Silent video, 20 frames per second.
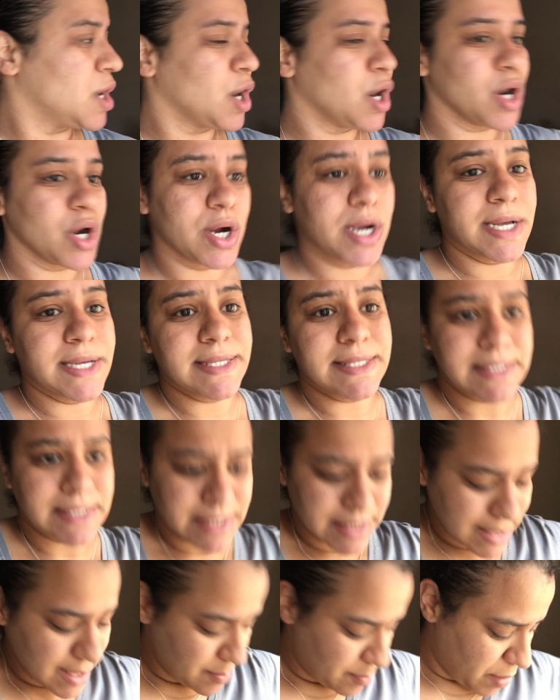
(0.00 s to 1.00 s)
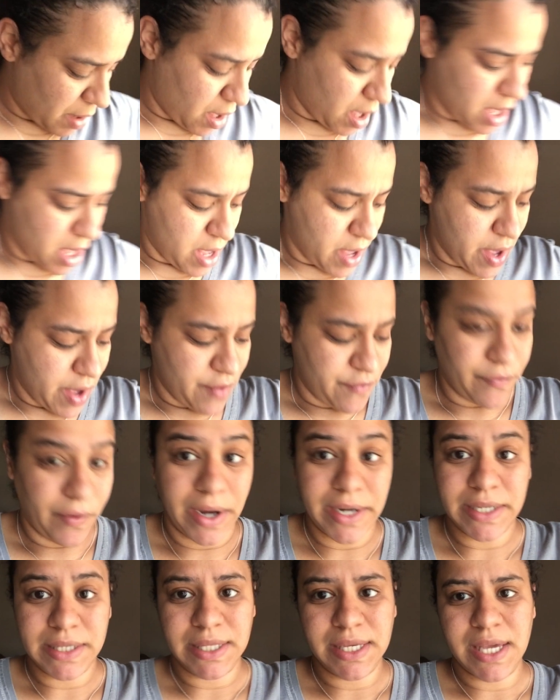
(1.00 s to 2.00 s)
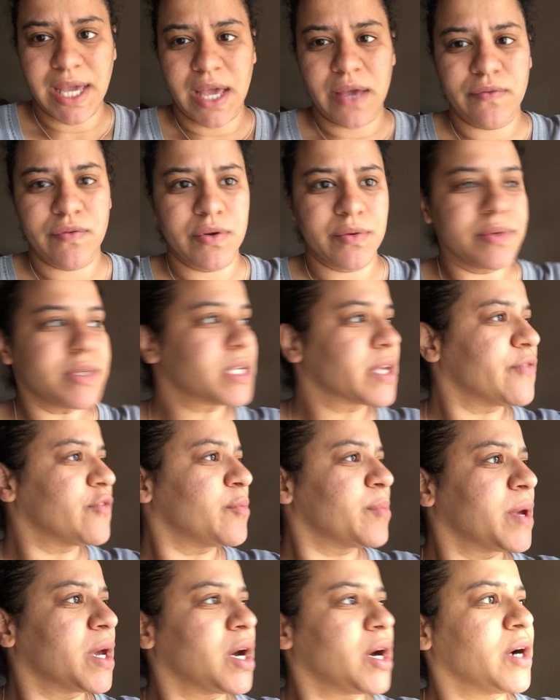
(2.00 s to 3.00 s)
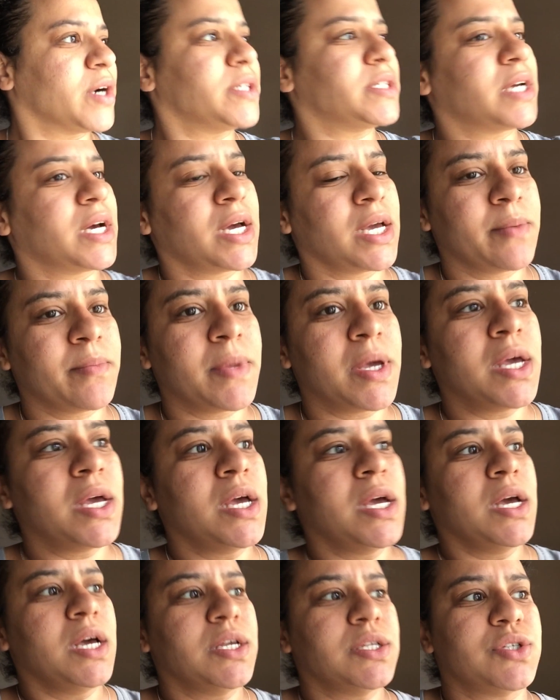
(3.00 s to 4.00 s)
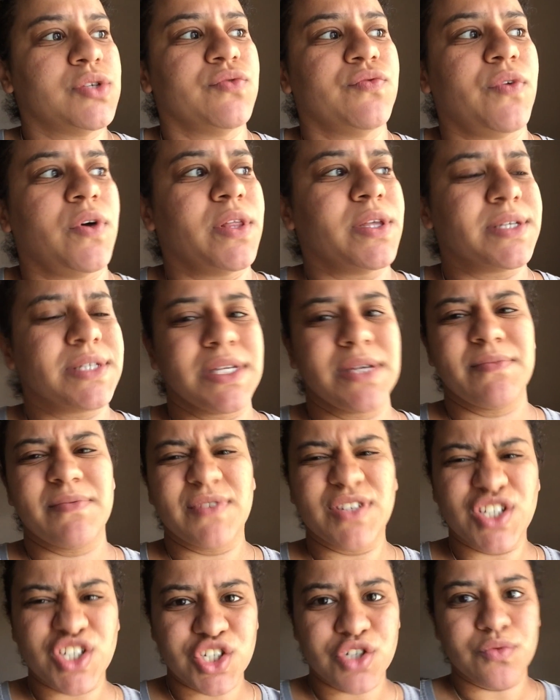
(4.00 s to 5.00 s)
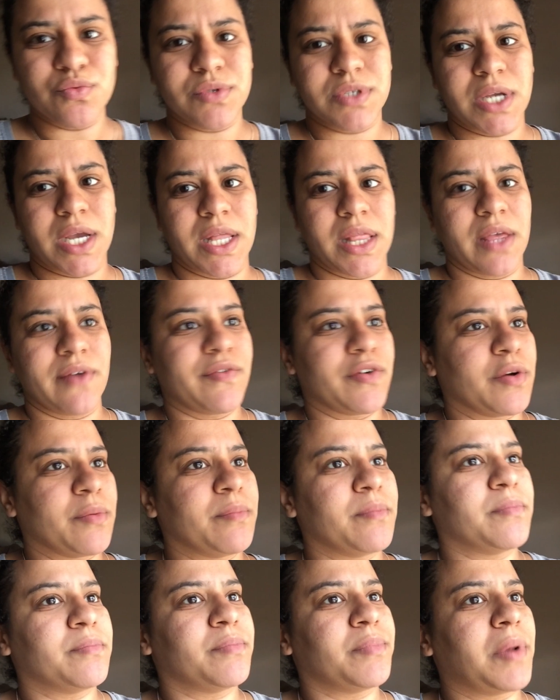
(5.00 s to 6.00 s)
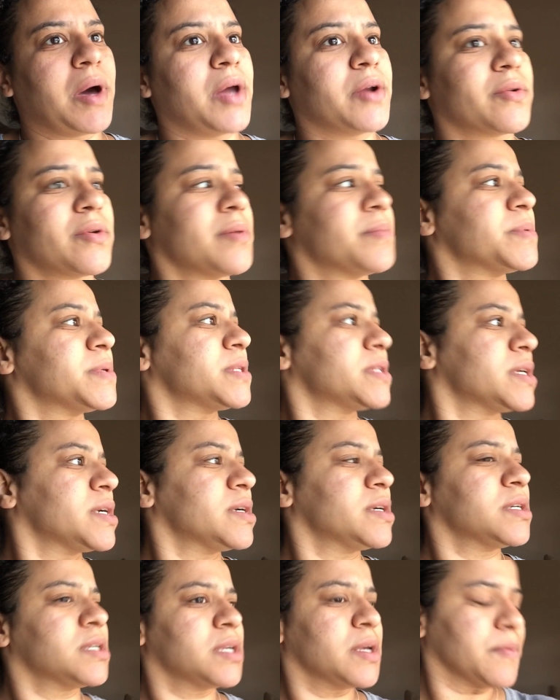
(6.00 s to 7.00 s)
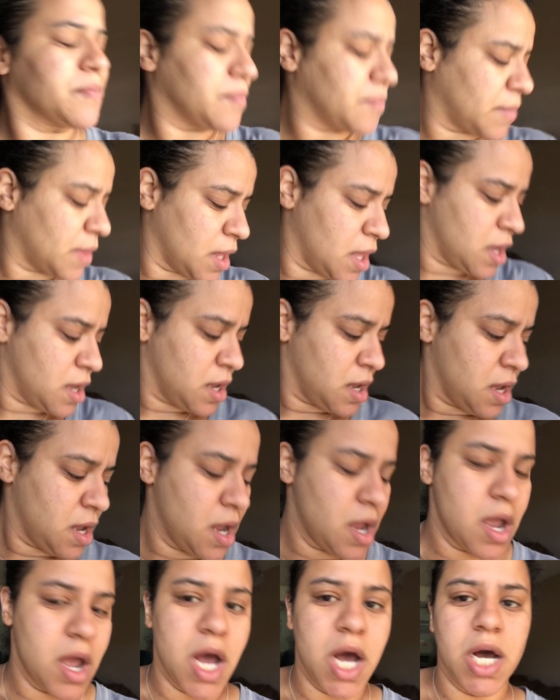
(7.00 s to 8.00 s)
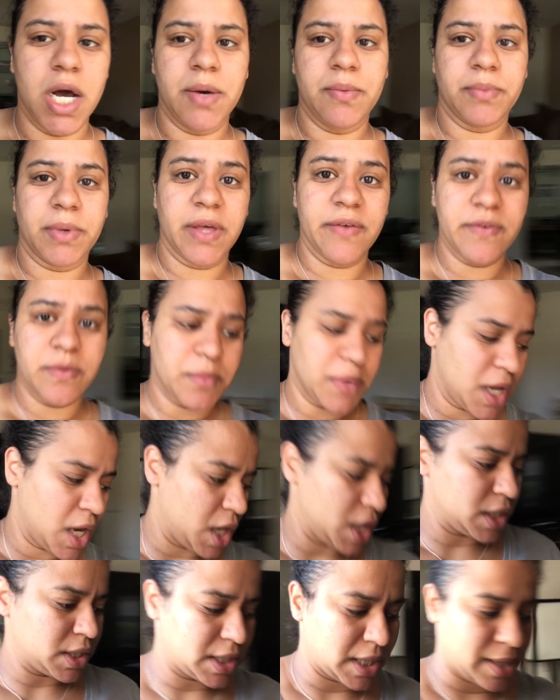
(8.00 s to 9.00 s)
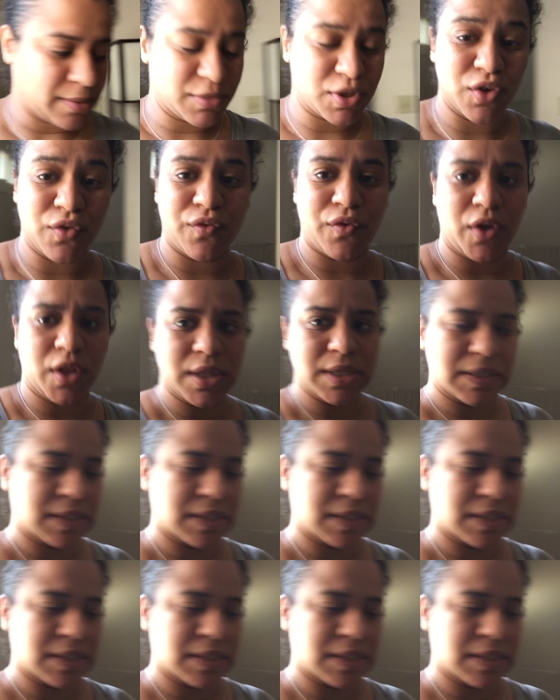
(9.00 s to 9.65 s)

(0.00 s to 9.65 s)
are asleep. Finally, Avery was giving me a hard time to fall asleep. Shoot, I left her bottle upstairs. Giving me a hard time to fall